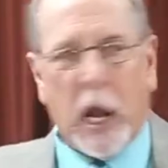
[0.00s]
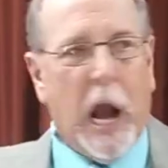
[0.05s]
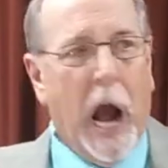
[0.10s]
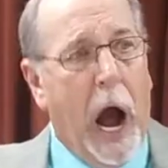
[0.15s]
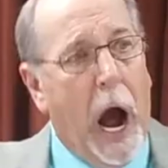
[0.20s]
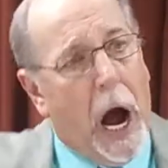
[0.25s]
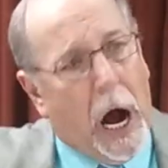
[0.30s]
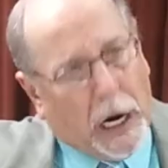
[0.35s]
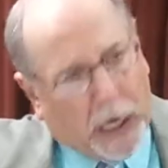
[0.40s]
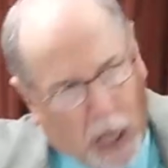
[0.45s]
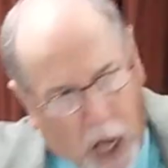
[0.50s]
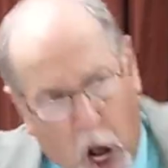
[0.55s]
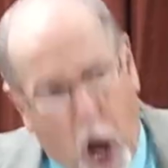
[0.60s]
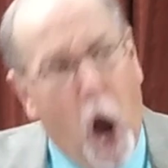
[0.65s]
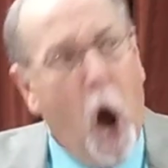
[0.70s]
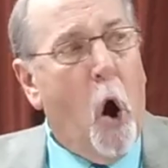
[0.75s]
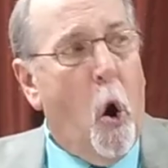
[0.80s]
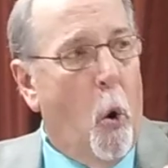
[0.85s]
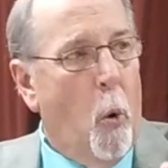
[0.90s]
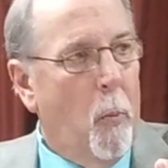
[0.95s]
of God
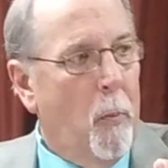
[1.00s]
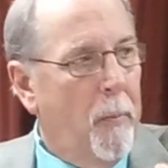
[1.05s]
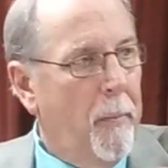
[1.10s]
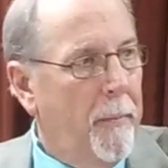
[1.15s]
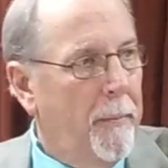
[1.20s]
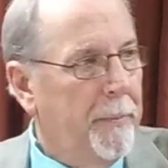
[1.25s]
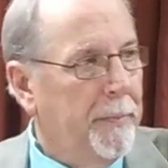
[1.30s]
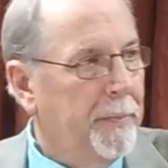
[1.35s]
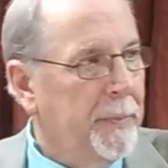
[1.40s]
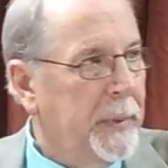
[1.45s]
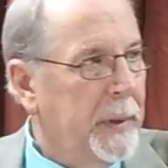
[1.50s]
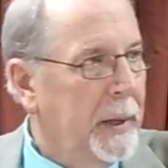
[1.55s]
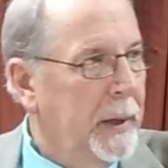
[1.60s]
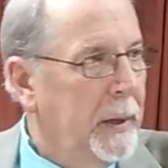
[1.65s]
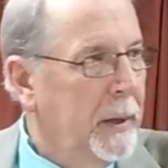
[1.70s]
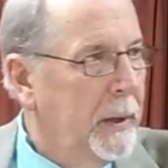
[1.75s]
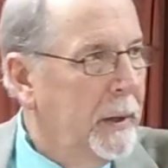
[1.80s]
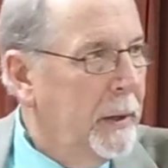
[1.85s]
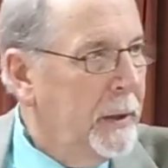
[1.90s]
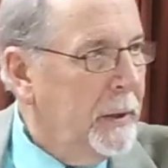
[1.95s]
home
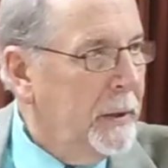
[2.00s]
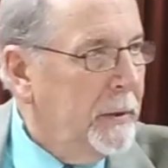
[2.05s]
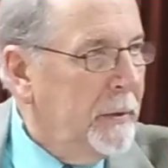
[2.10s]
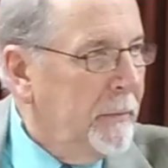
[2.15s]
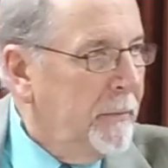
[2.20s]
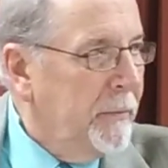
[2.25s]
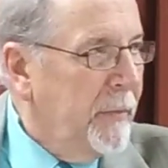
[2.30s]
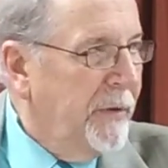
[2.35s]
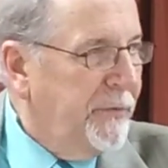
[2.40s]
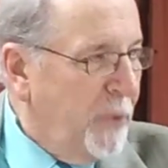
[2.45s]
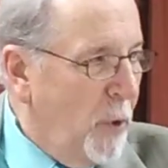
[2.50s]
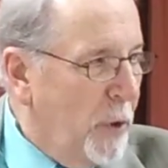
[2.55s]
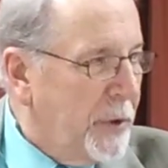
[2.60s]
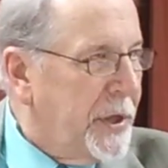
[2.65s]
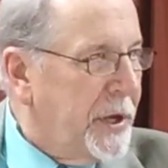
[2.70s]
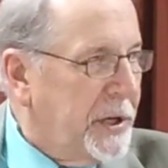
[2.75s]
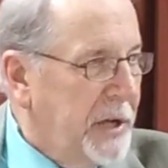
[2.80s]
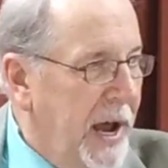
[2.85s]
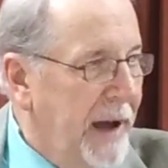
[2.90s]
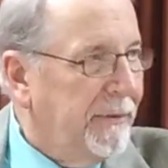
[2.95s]
before
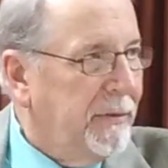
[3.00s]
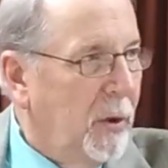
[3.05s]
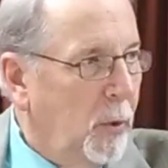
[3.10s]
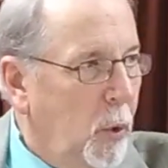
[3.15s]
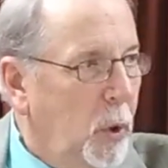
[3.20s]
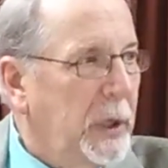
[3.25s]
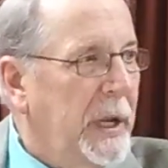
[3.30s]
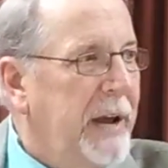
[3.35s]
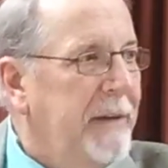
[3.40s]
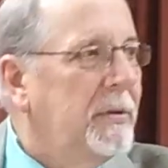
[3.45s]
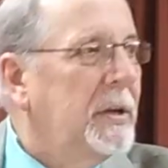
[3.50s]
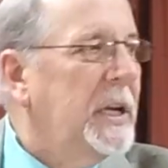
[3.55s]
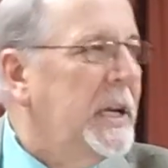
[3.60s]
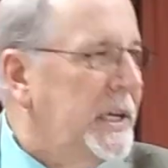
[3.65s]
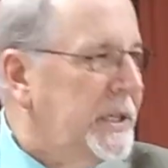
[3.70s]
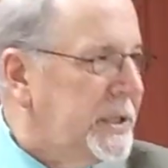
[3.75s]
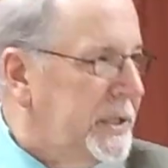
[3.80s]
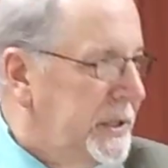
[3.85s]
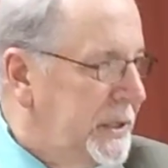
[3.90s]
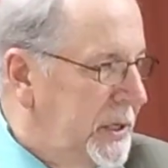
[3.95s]
the devil will even
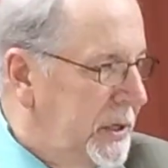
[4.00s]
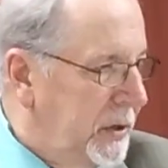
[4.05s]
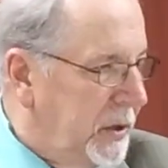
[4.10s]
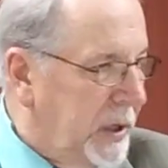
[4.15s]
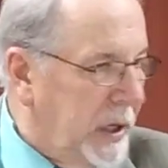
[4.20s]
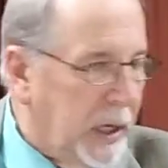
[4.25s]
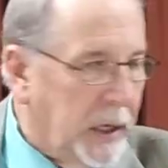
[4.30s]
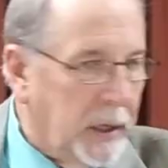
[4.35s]
listen to you